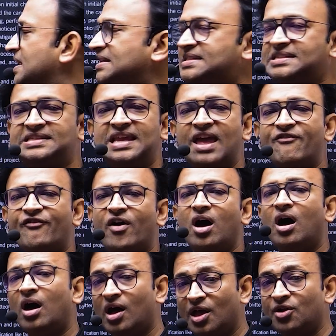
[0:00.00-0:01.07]
safe
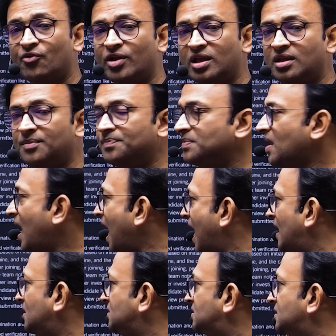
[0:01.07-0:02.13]
hiring
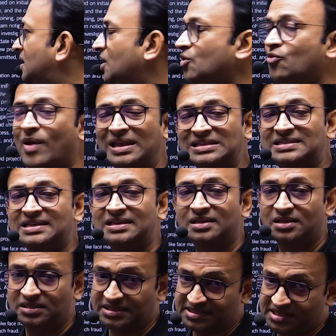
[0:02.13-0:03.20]
and renting
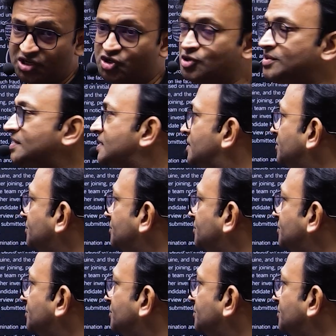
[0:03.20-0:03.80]
decisions.